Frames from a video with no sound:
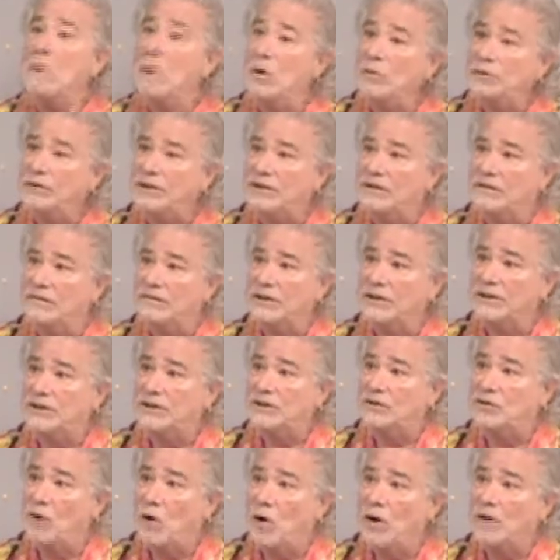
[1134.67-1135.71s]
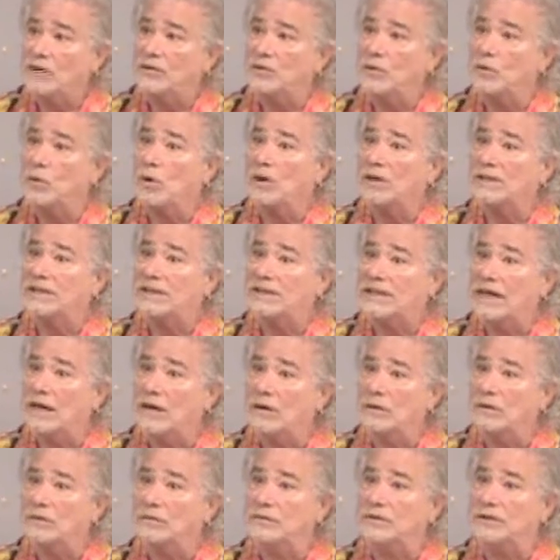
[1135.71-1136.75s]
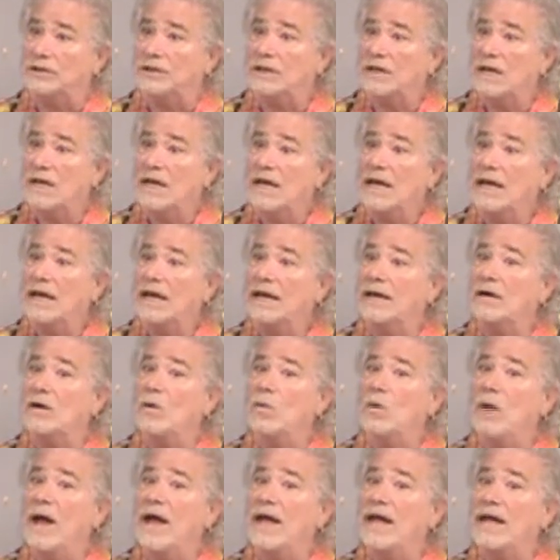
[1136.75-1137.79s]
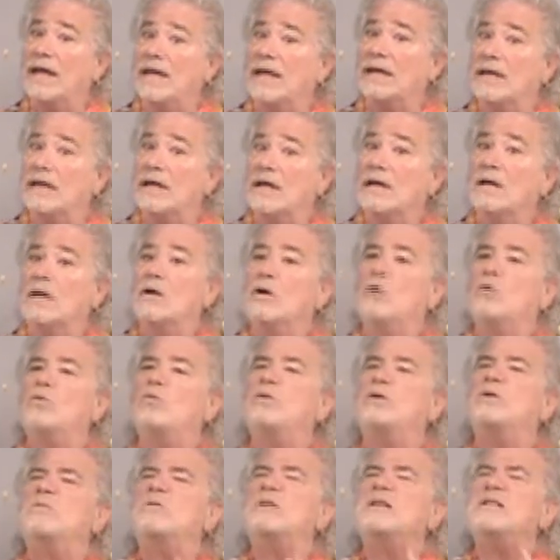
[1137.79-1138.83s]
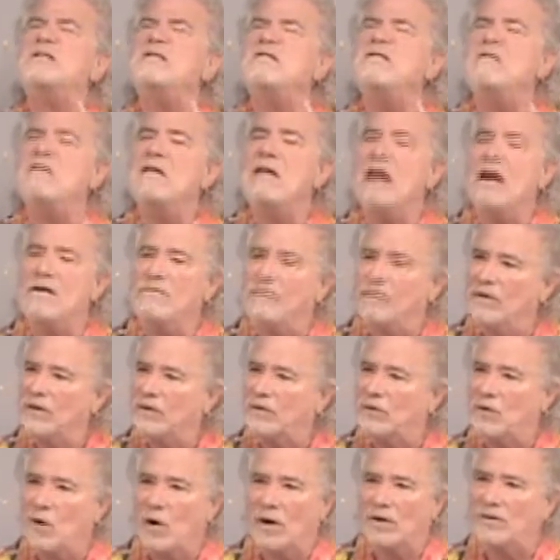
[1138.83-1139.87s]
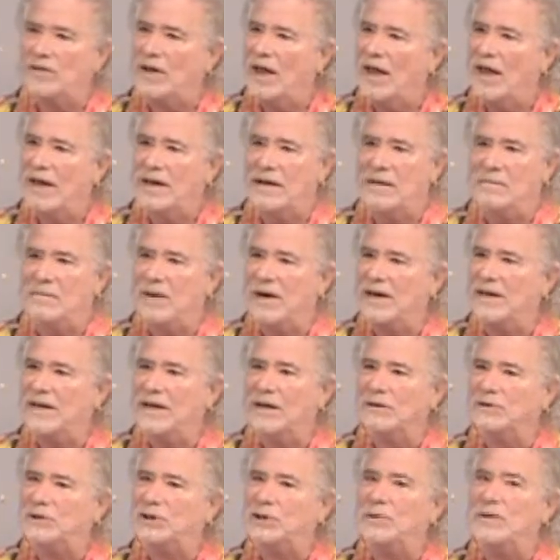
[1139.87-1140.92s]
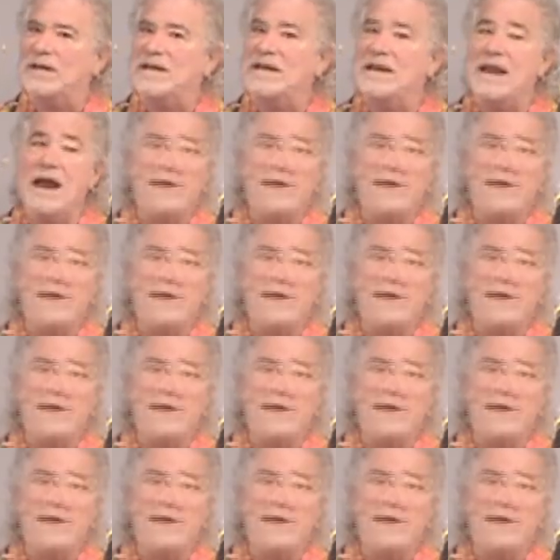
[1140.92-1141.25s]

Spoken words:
most of us talk to ourselves in a way we would never talk to anybody else. You